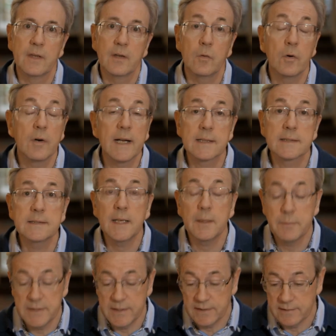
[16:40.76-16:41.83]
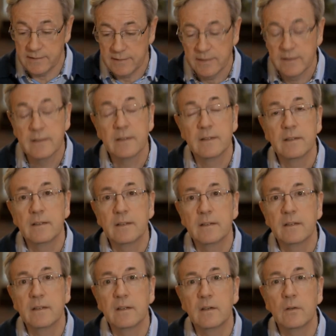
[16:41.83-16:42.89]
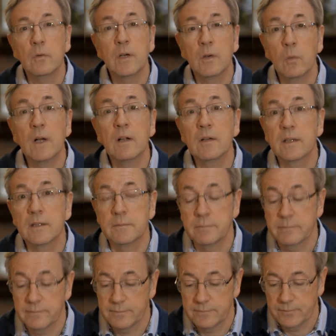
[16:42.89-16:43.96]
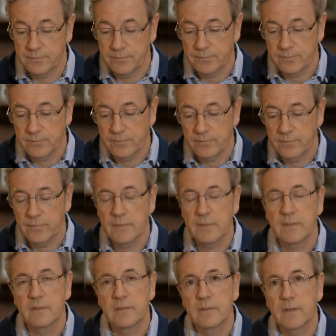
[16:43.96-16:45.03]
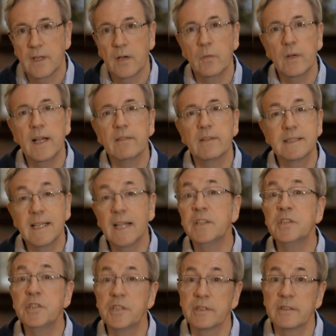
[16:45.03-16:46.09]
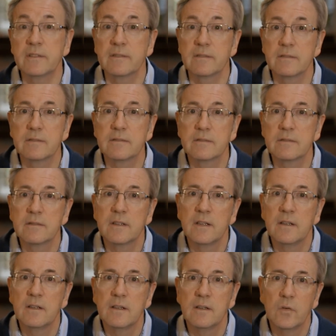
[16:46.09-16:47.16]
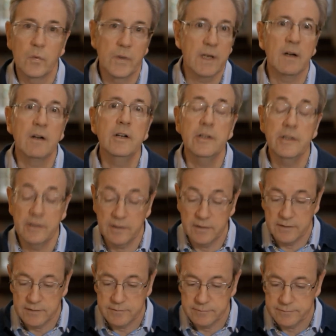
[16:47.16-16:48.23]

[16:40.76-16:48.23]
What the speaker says: We're accepted. We're welcome. And we have attention. We are heard.